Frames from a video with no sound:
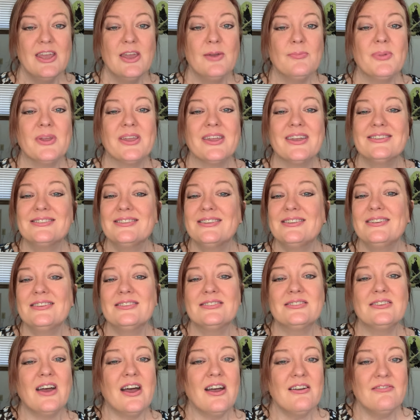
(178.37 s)
because it is
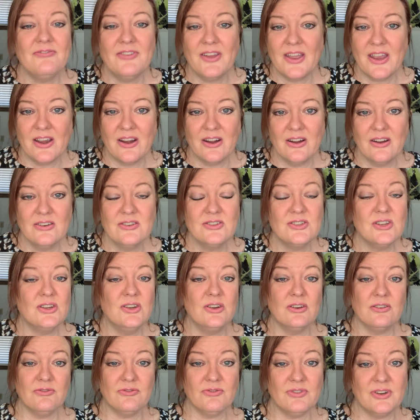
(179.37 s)
not fair to
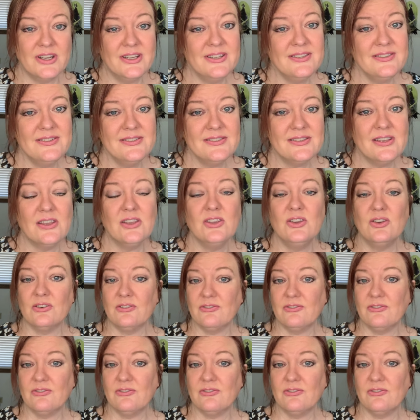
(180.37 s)
your friends, your